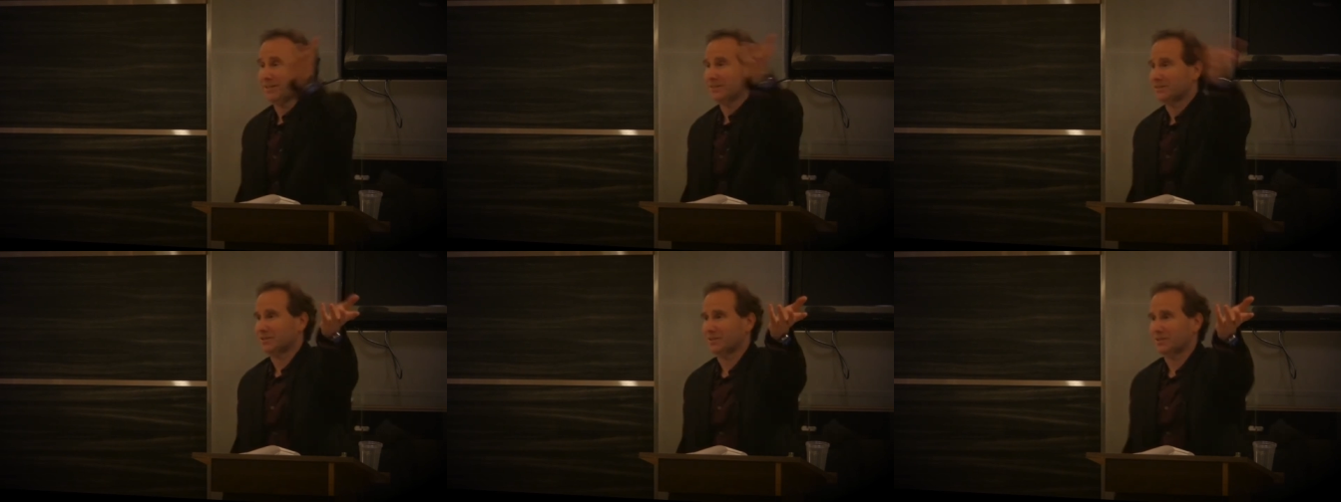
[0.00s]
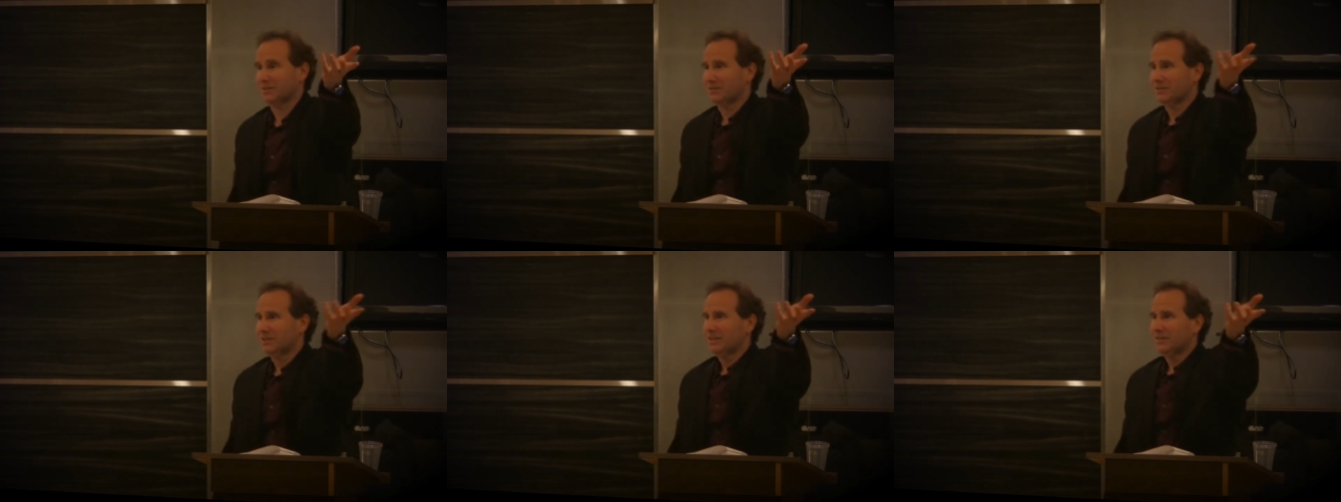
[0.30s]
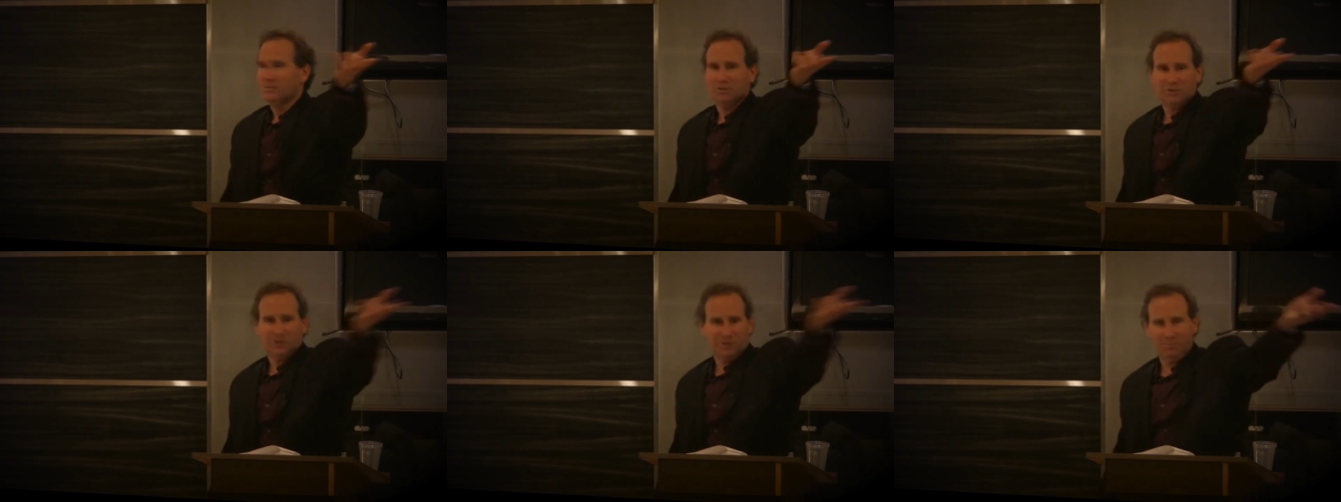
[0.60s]
That's a,
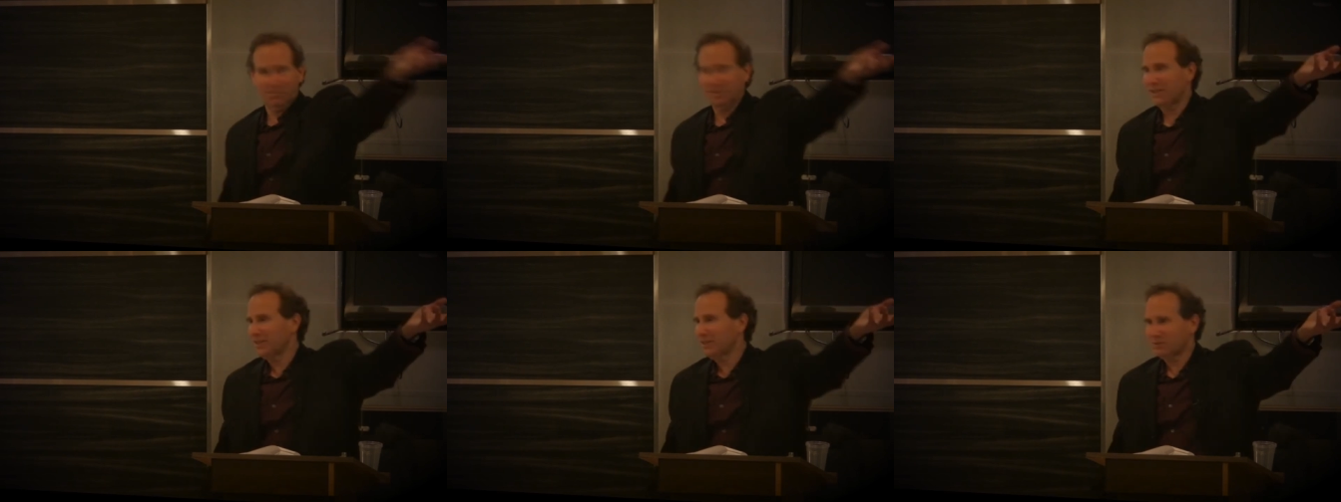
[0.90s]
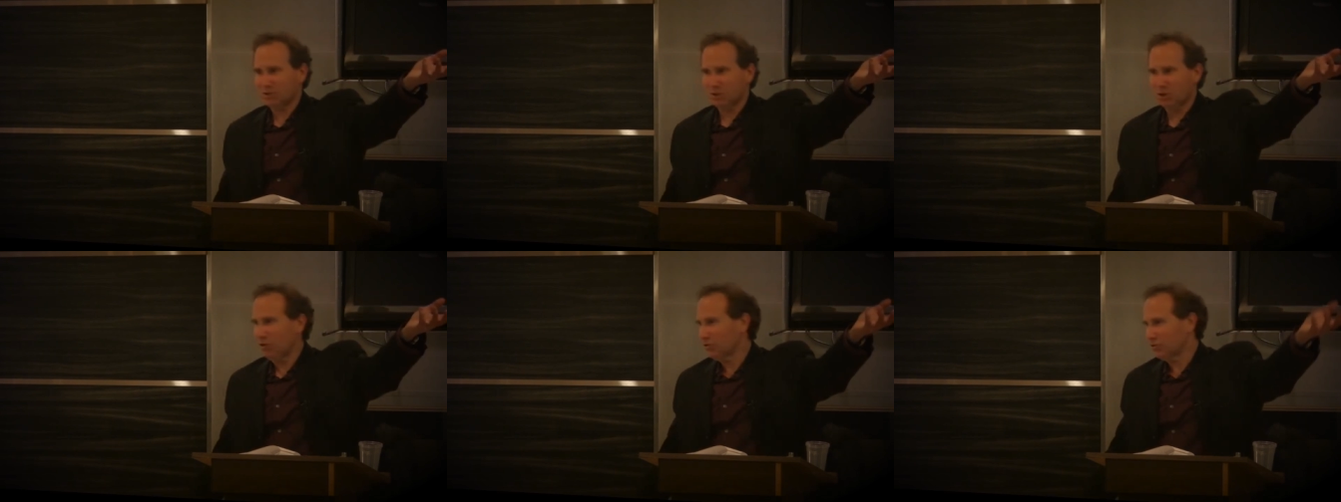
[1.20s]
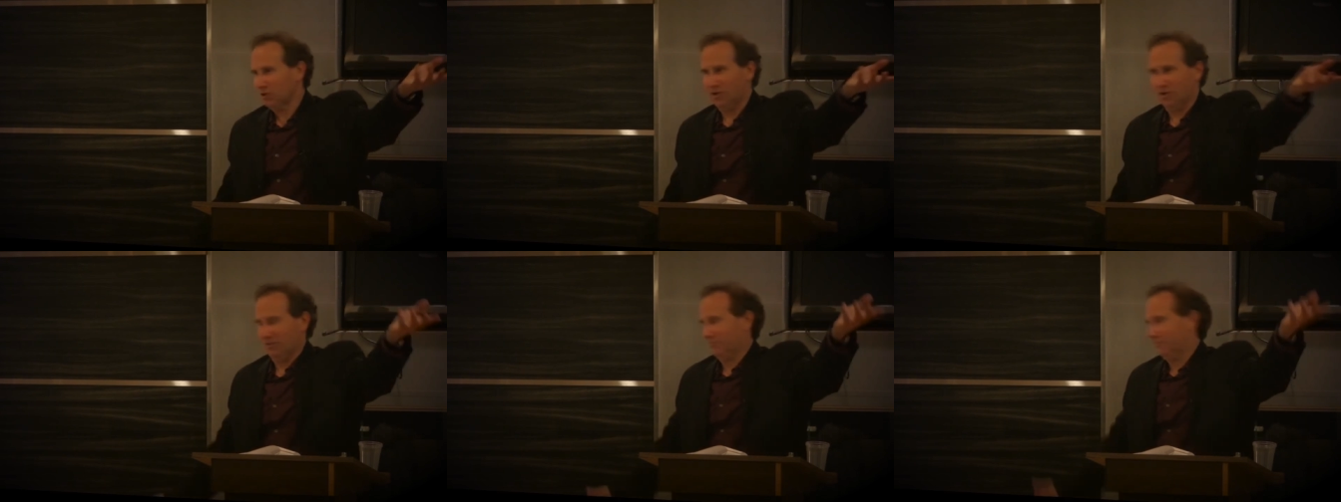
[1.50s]
which is a Billy Joel
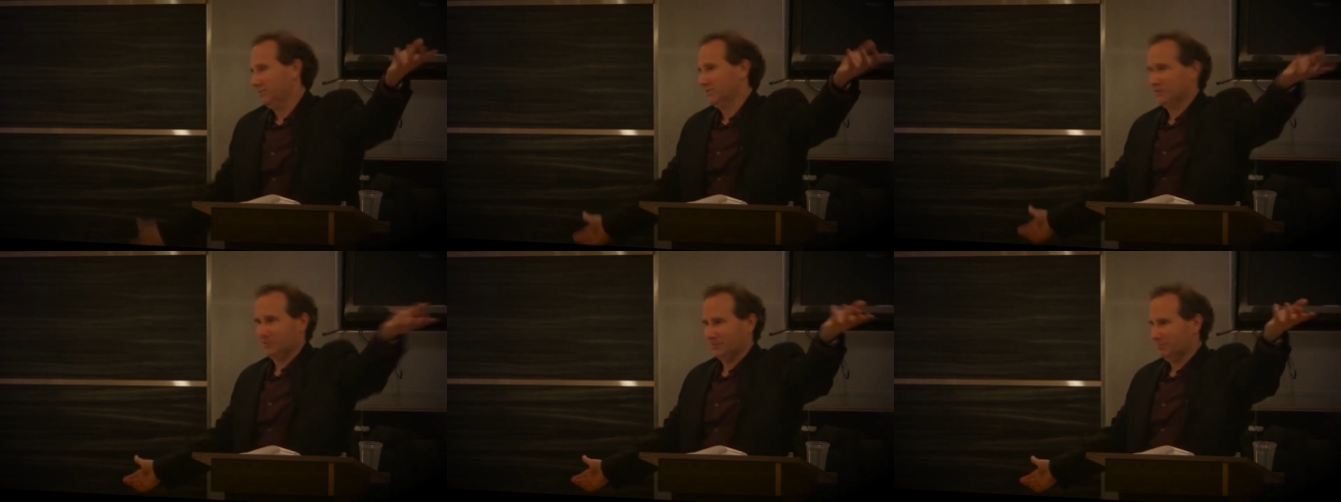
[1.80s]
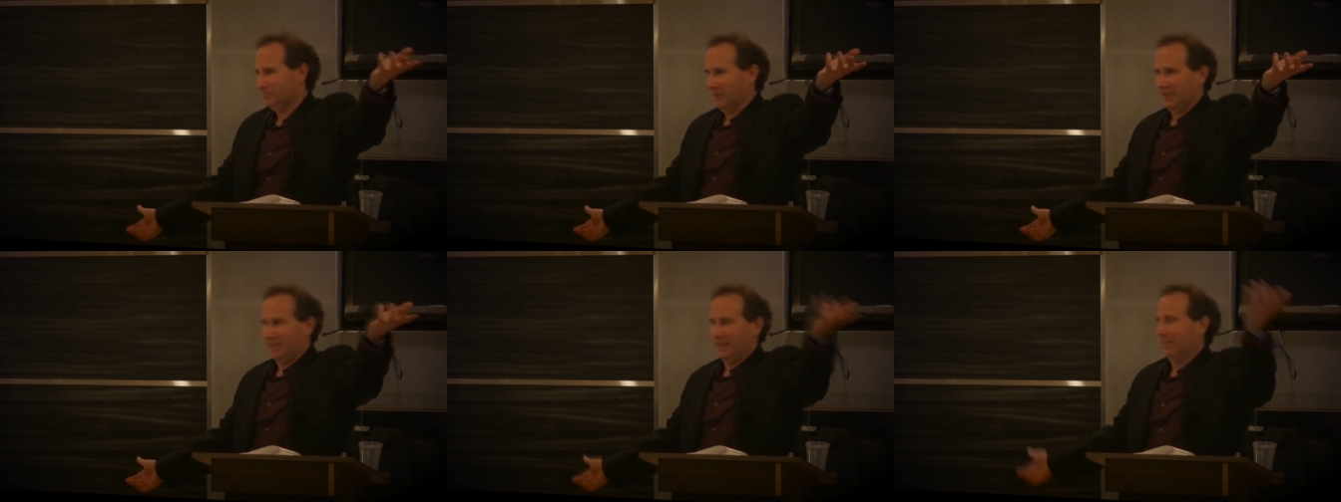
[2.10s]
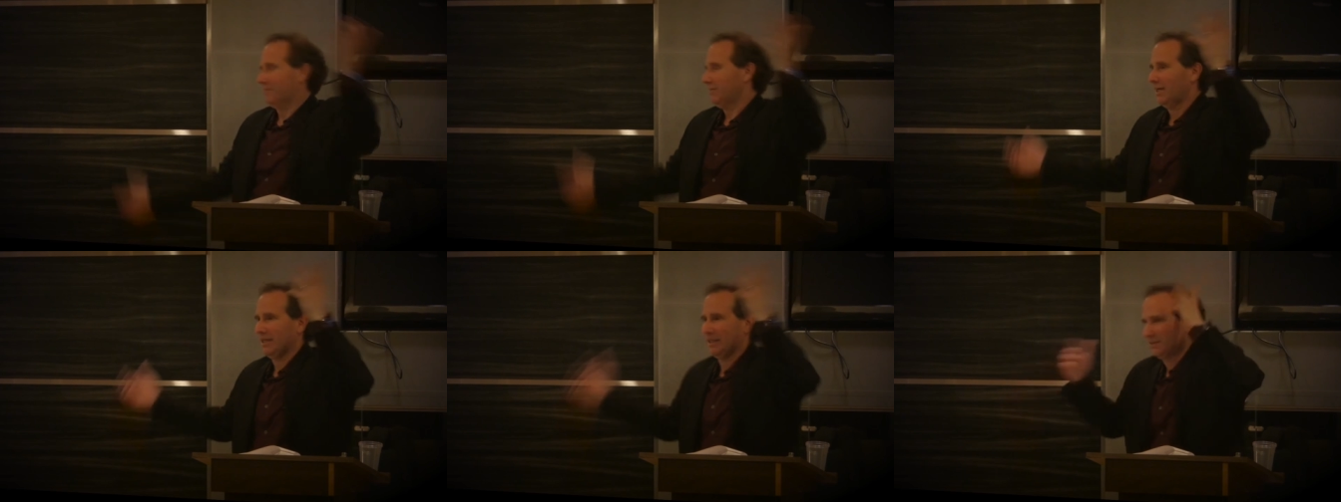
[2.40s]
song, which is a big
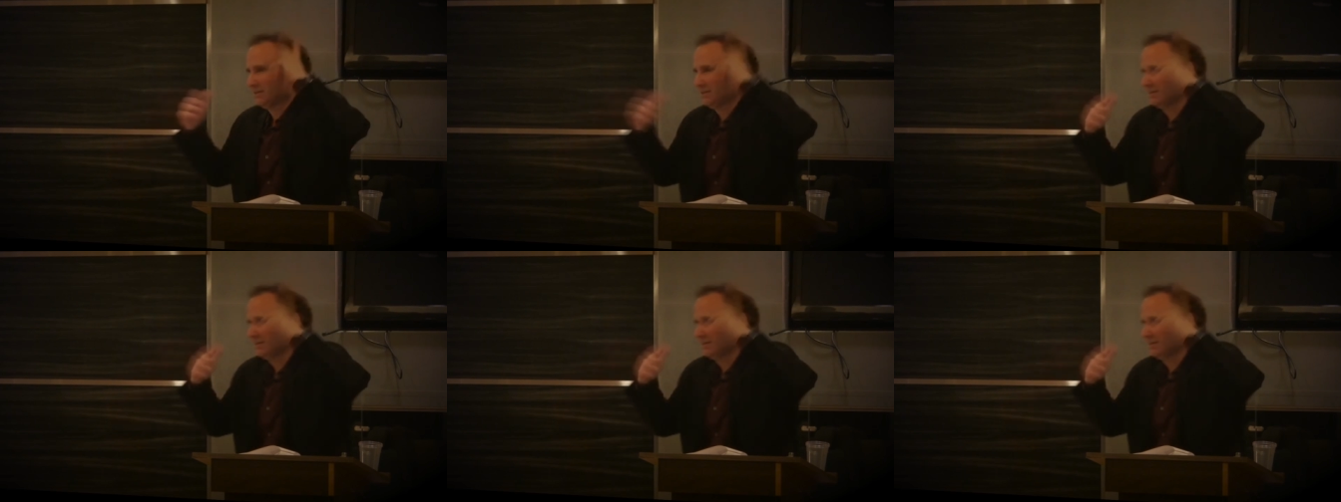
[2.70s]
hit, right?